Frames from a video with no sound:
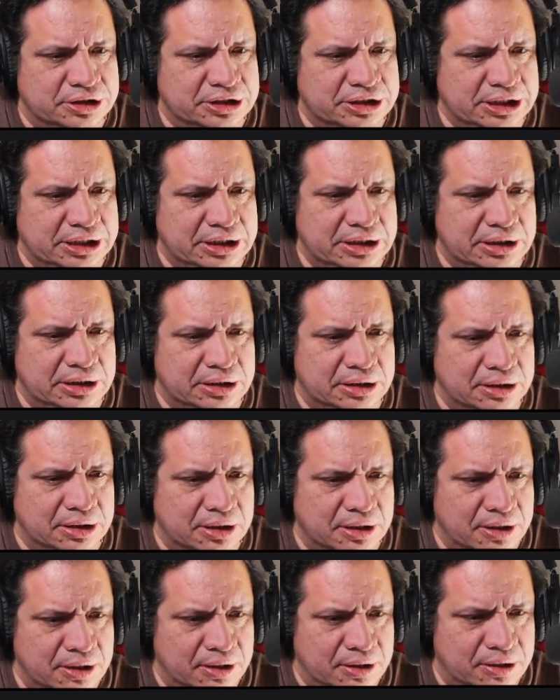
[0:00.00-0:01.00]
Seed.
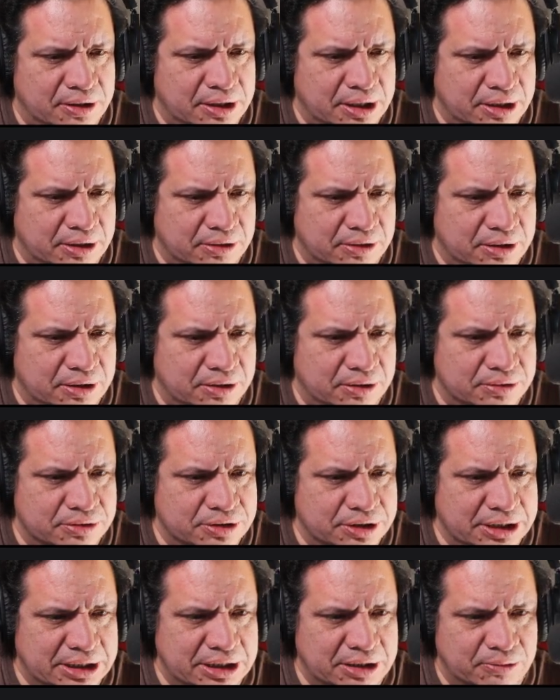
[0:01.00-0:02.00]
They'll go
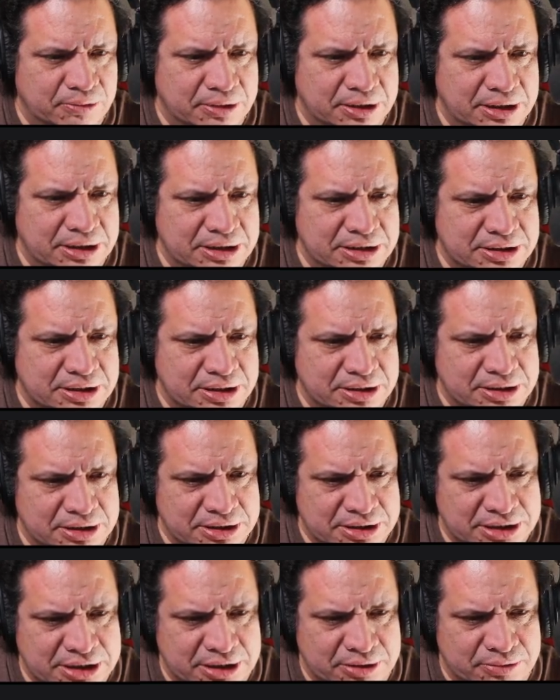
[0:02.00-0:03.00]
to any one of these
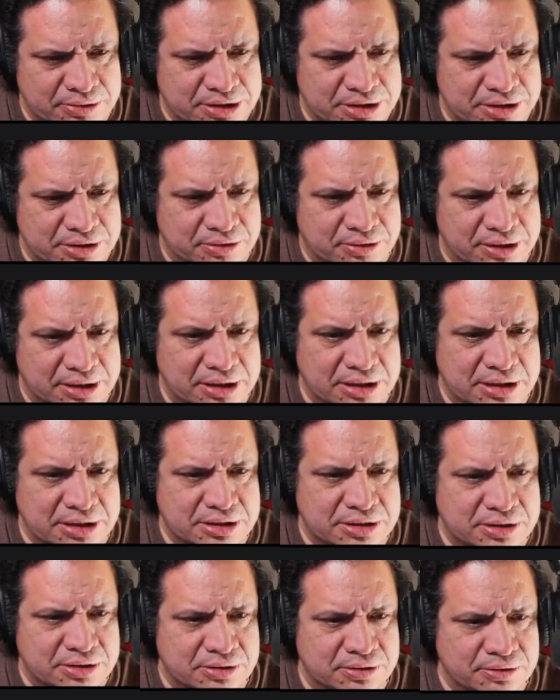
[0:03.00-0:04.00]
touching a seed, which is only
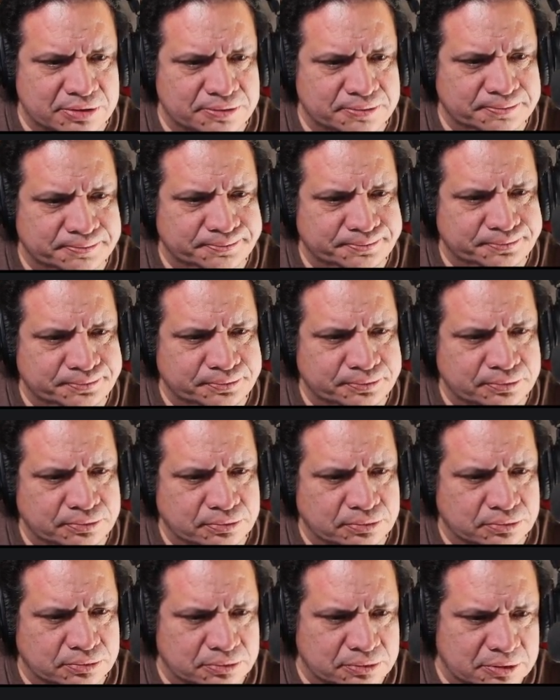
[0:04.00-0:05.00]
these 2.
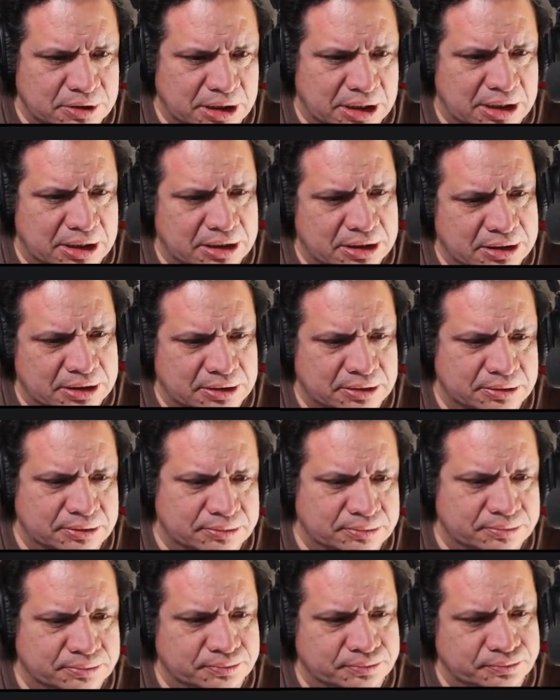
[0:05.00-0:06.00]

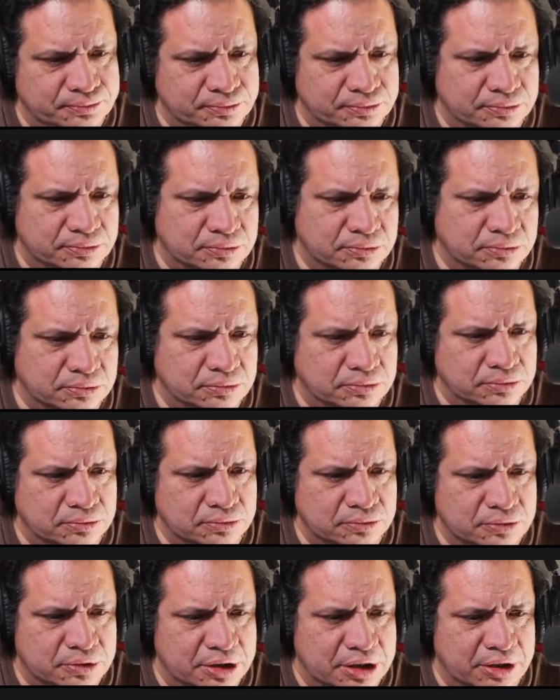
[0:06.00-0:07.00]
They'll
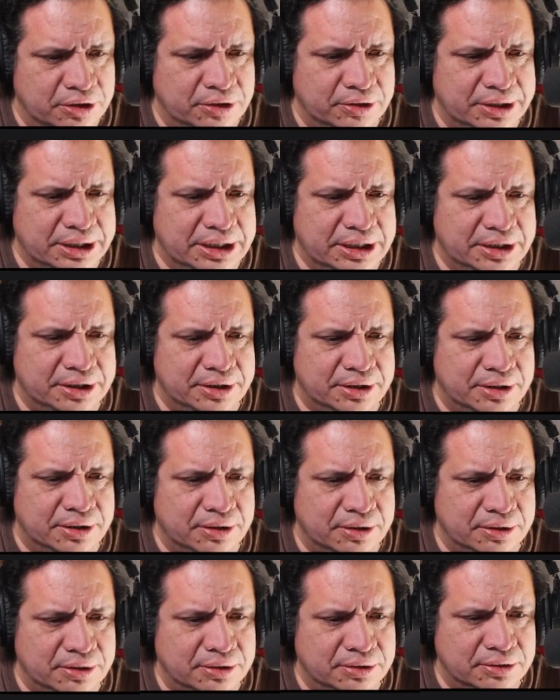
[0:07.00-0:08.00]
go
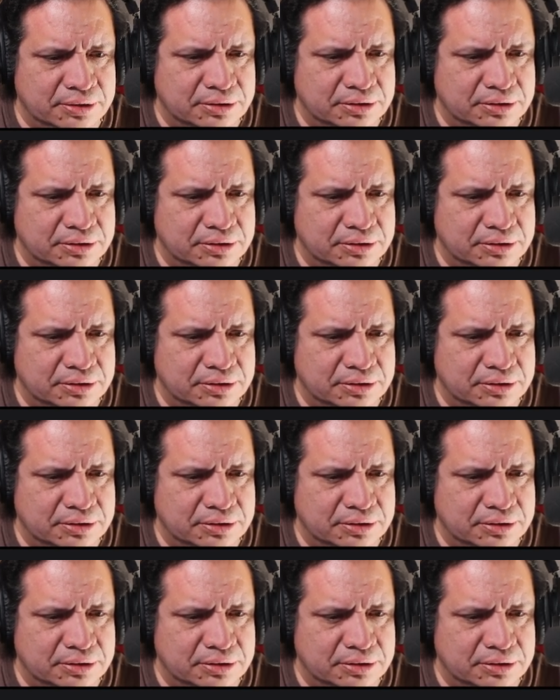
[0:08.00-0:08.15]
here.